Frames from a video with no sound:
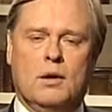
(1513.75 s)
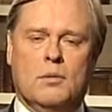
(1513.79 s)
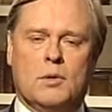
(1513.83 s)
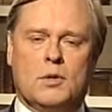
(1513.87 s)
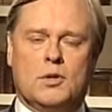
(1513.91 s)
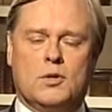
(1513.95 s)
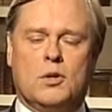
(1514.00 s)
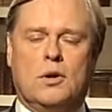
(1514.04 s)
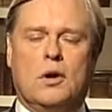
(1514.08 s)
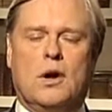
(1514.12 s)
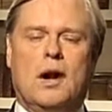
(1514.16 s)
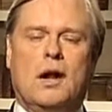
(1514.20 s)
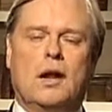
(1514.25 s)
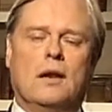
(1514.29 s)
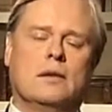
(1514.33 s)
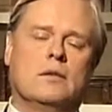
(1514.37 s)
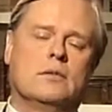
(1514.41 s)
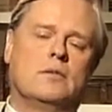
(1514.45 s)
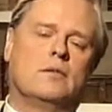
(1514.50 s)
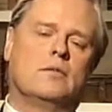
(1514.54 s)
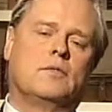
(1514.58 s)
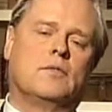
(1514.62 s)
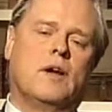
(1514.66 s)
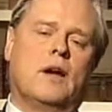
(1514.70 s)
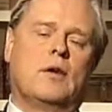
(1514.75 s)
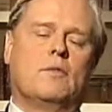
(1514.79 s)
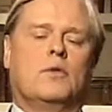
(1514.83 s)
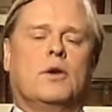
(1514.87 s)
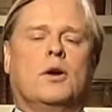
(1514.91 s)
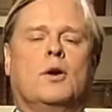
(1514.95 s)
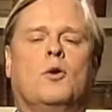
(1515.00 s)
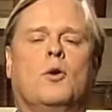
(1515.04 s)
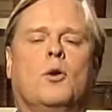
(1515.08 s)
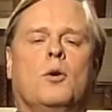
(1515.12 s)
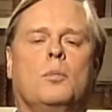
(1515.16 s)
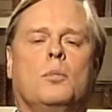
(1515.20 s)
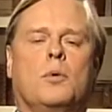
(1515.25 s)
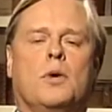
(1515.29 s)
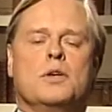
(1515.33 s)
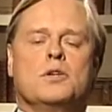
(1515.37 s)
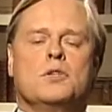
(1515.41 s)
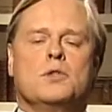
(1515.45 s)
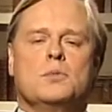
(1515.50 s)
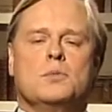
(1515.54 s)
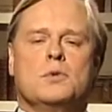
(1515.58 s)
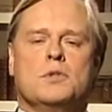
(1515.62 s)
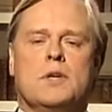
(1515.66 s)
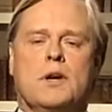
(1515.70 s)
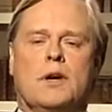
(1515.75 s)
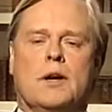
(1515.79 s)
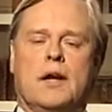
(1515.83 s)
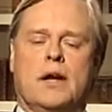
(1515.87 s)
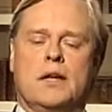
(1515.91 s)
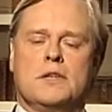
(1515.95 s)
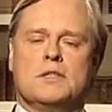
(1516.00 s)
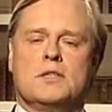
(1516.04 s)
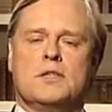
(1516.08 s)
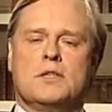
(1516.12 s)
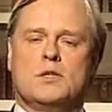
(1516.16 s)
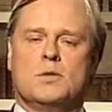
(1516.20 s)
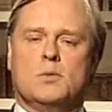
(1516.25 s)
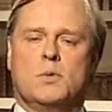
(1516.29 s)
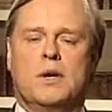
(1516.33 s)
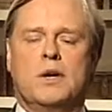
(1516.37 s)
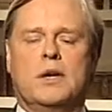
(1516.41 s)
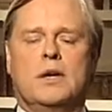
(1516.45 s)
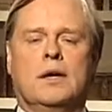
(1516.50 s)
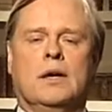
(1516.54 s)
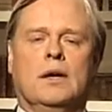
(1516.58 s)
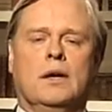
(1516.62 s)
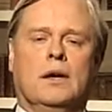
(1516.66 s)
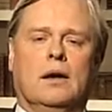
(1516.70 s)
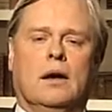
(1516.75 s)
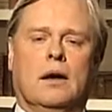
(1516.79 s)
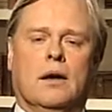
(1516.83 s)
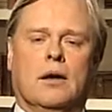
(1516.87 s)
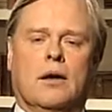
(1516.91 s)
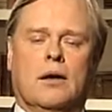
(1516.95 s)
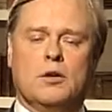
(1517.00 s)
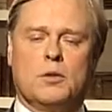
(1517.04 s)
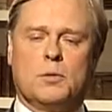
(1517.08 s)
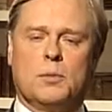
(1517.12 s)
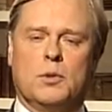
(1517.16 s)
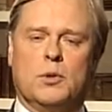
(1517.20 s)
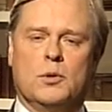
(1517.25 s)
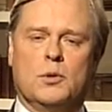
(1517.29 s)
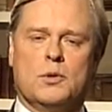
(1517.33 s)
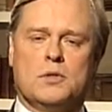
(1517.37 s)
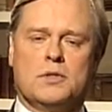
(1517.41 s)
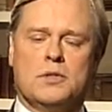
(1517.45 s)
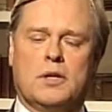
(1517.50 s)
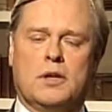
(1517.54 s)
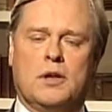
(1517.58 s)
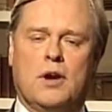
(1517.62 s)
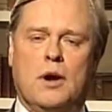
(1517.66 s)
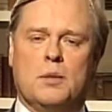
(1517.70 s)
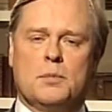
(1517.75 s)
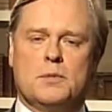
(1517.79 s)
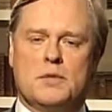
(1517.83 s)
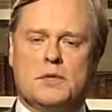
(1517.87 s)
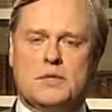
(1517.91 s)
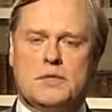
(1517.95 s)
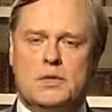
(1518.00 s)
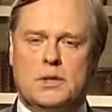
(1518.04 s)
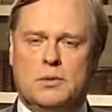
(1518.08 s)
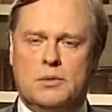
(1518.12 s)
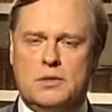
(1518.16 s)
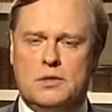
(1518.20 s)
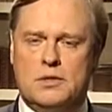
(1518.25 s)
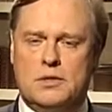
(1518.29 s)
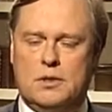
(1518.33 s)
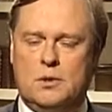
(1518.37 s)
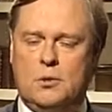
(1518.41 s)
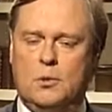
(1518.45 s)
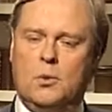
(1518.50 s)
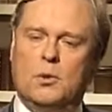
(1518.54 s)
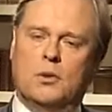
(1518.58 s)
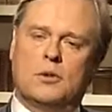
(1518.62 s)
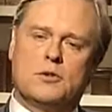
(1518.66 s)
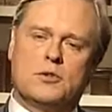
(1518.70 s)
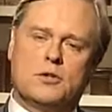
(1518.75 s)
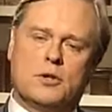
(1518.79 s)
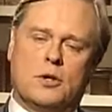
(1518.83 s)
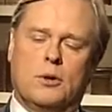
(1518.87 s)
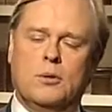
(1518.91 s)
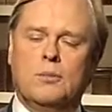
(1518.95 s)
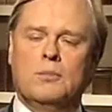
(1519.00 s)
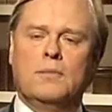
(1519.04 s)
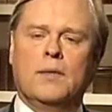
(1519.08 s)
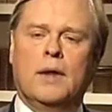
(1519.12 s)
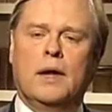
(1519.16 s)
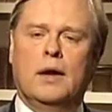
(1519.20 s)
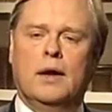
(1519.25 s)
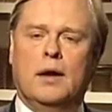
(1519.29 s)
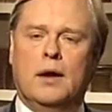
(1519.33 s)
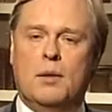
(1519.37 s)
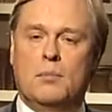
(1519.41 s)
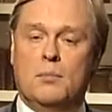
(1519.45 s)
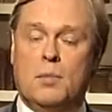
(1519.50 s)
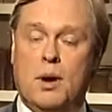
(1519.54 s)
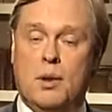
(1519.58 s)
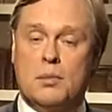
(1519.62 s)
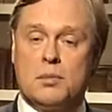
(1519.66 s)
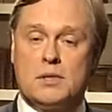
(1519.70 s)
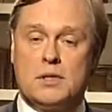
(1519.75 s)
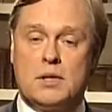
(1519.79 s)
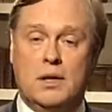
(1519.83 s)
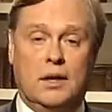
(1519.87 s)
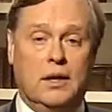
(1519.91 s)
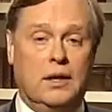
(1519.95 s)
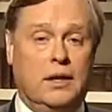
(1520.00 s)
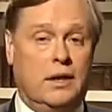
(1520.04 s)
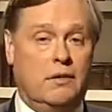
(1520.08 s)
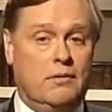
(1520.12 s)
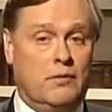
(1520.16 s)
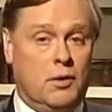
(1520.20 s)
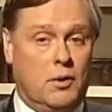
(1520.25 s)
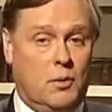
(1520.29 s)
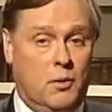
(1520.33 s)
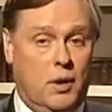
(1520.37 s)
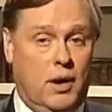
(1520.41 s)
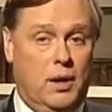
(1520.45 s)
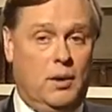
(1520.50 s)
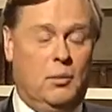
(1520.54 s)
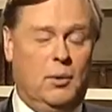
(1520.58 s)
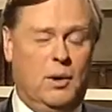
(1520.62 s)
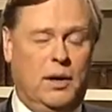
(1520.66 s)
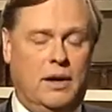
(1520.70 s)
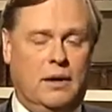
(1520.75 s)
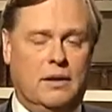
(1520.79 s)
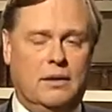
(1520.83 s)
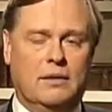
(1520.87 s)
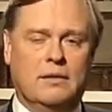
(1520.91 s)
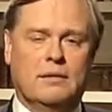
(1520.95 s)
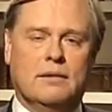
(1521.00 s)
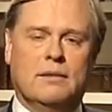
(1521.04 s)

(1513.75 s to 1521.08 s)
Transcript: Richard Hylands of Kevric Corporation was our guest this week on Entrepreneurs, the Dobson series of the World Show. I'm Bob Scully. Have a great week.